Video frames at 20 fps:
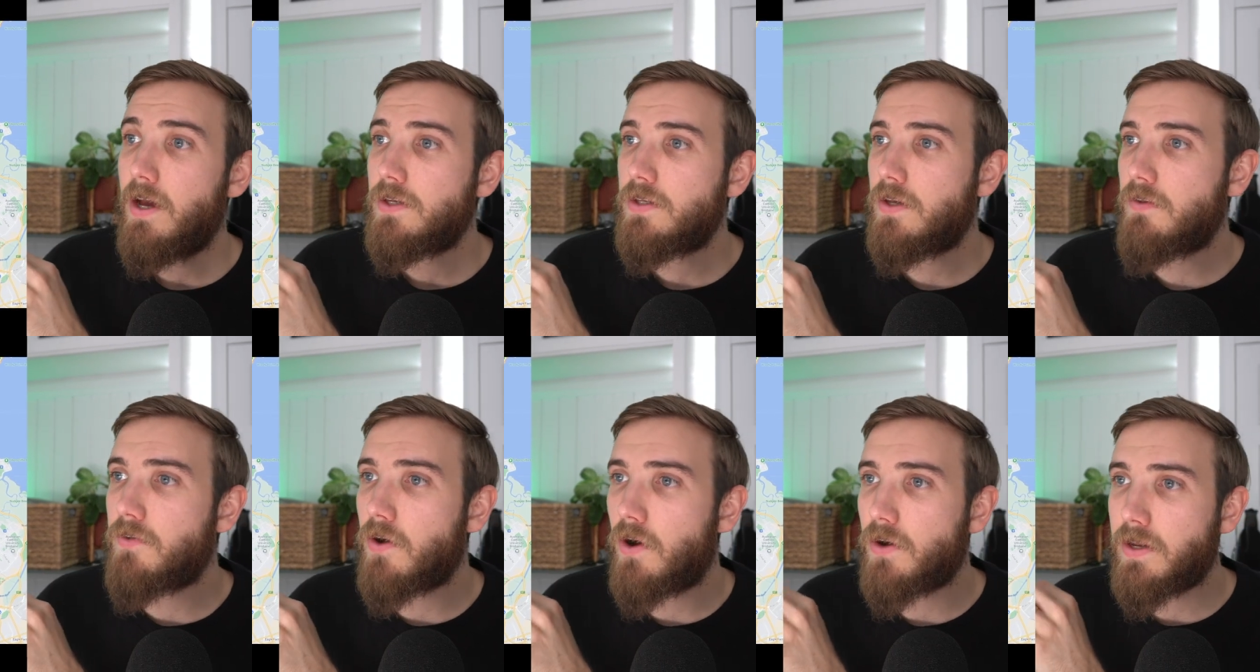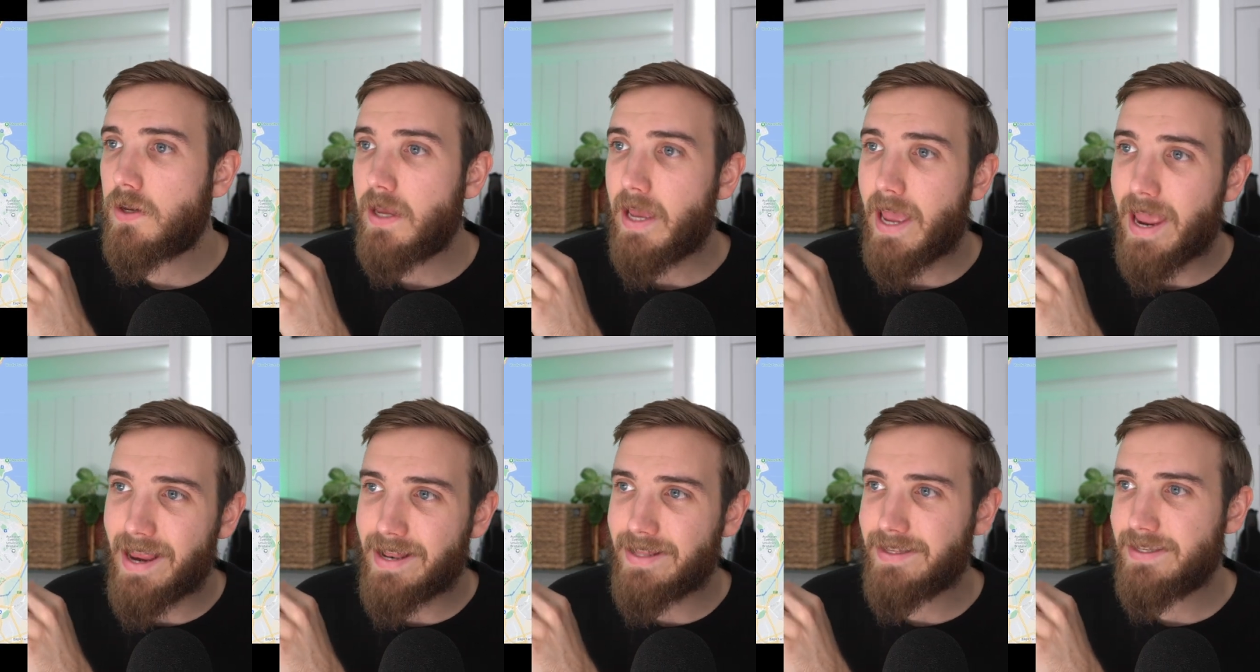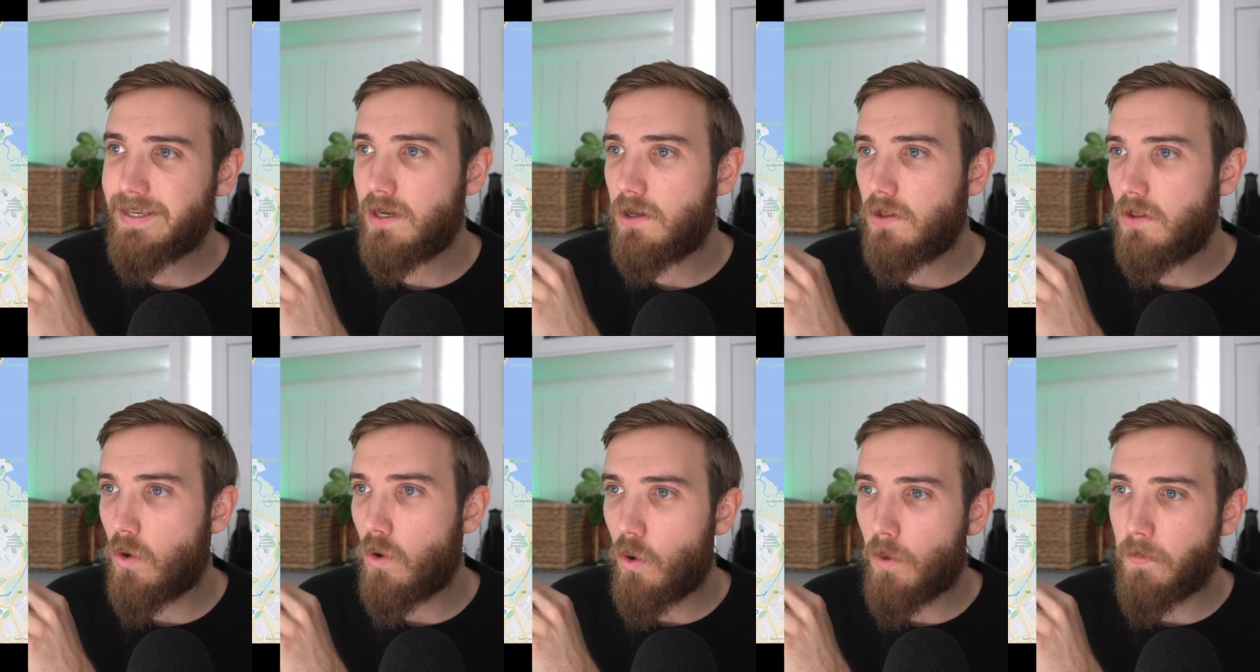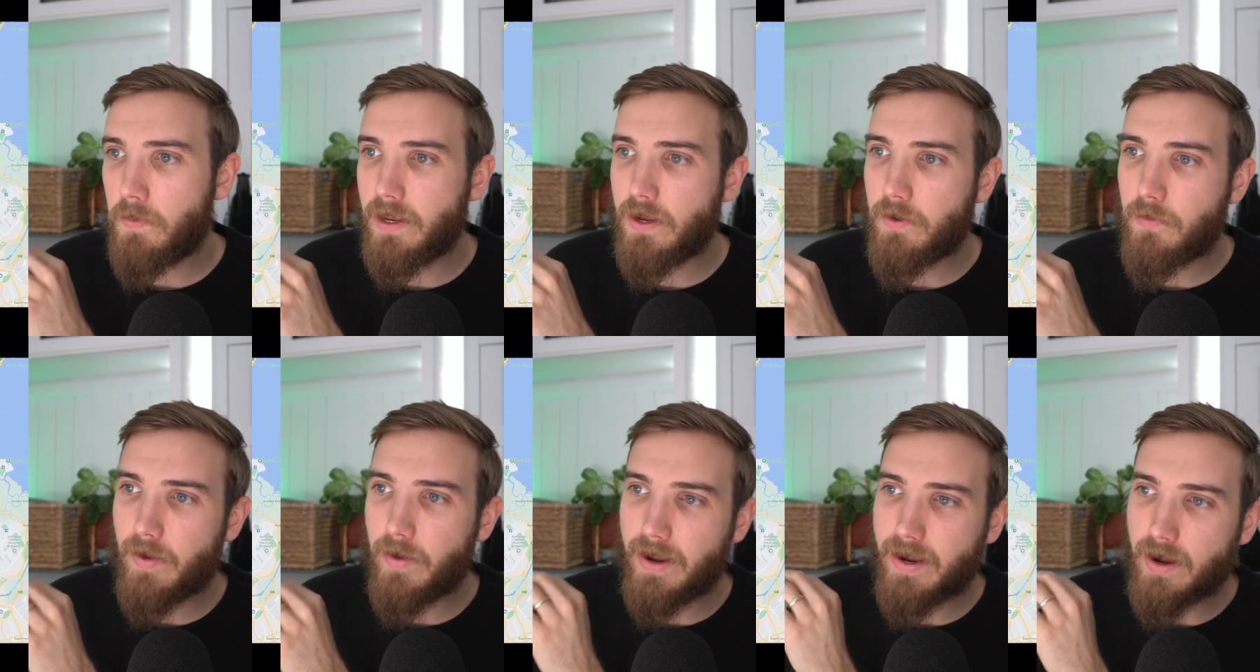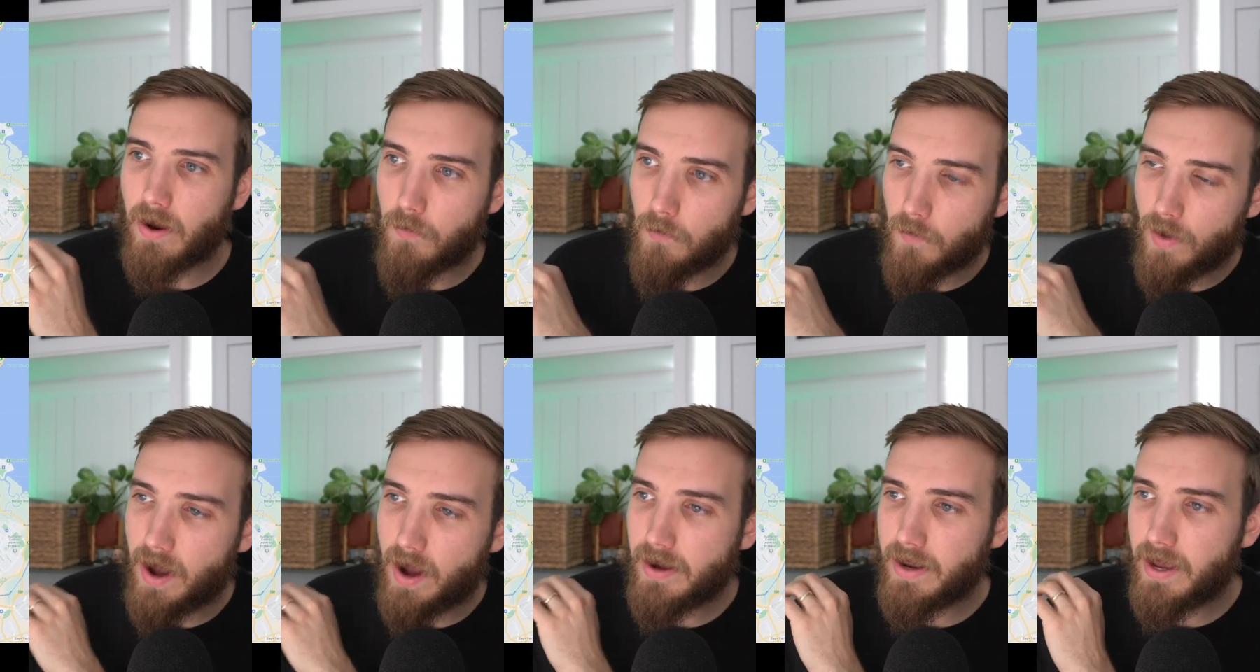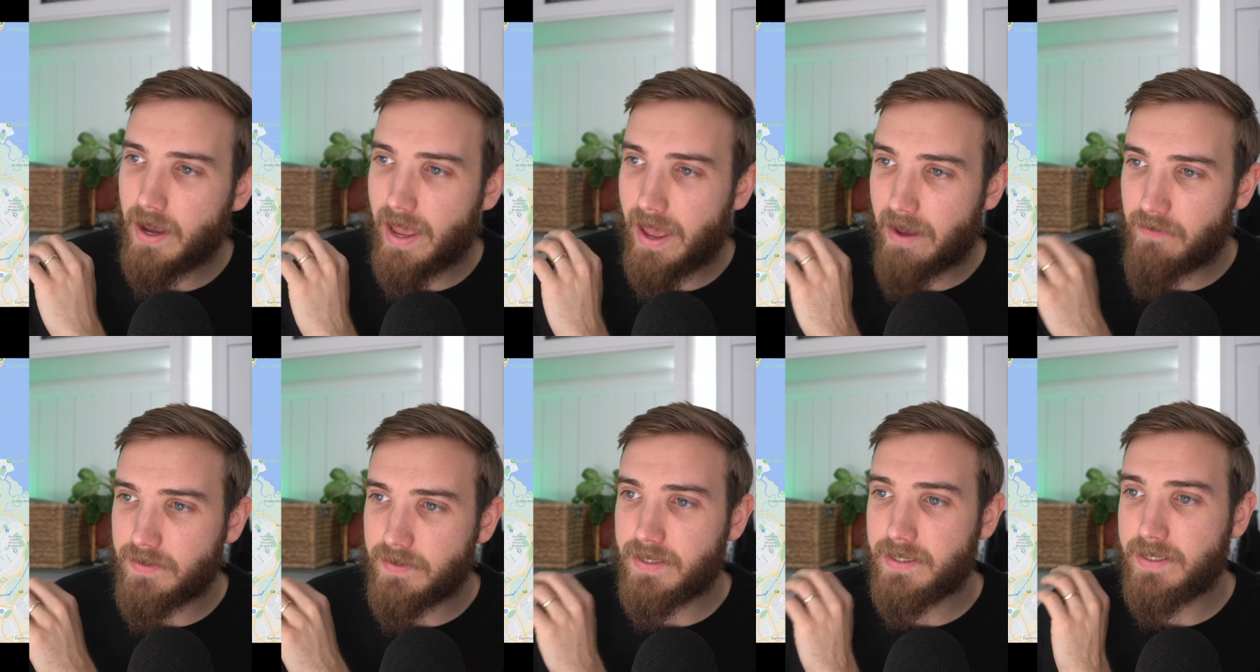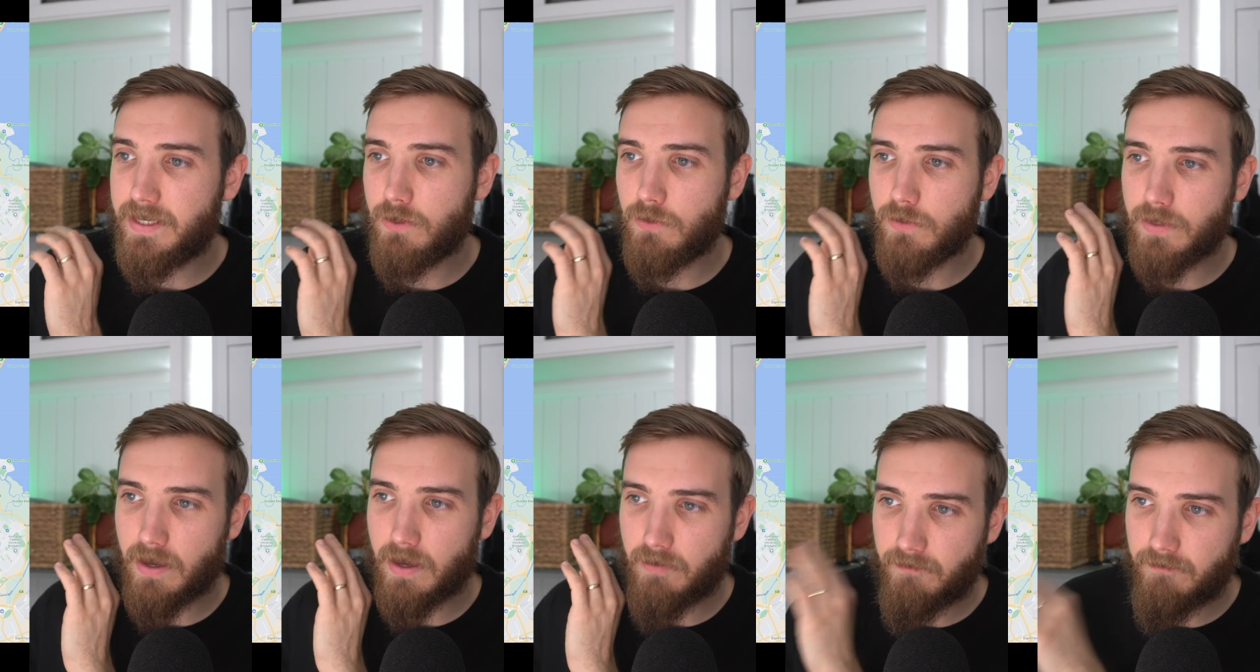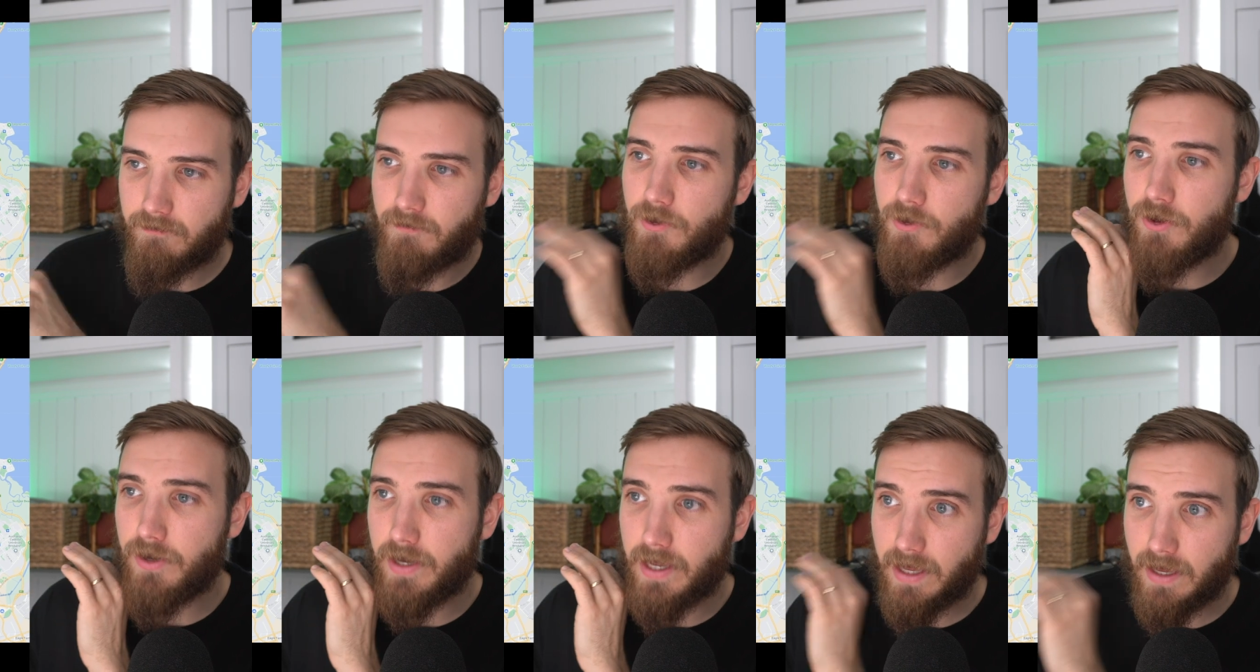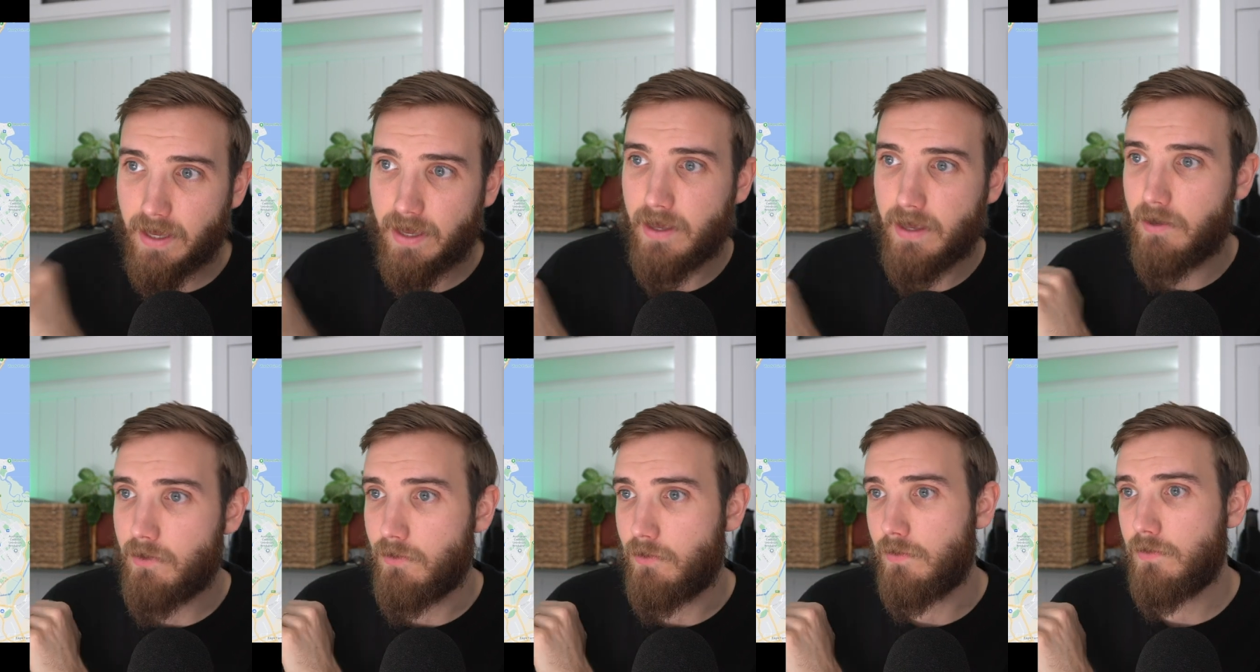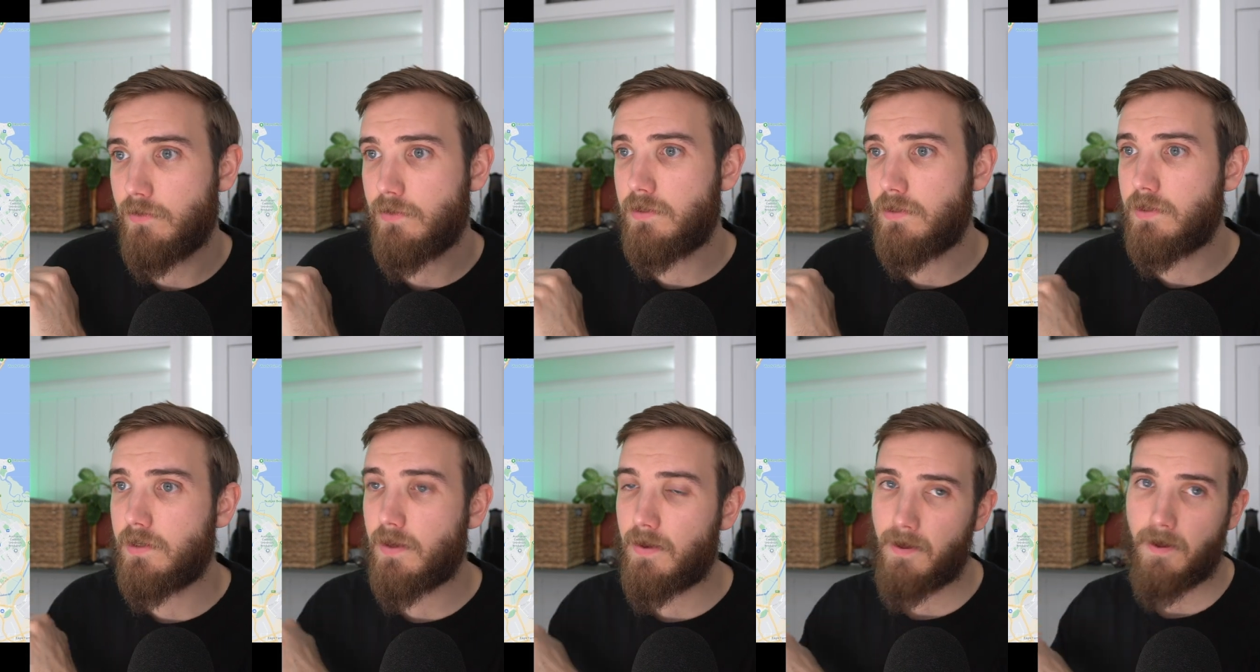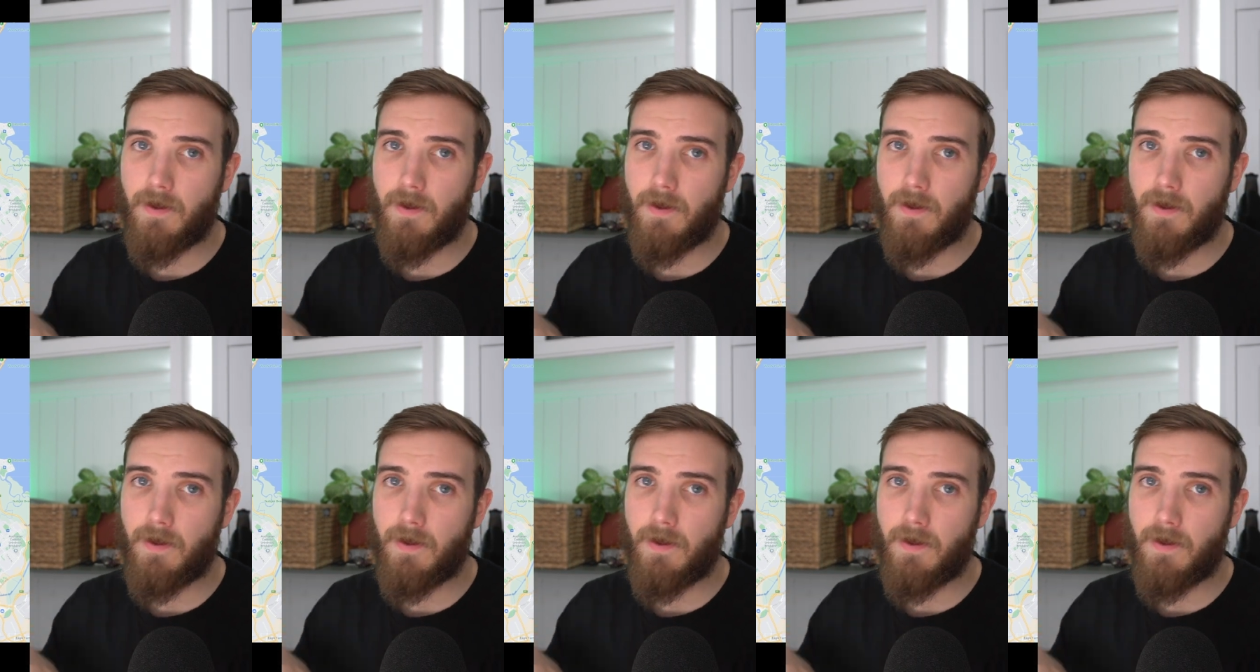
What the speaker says: So you've got Eaton's Hill, Albany Creek, Arana, Everton Hills, and Fernie Hills.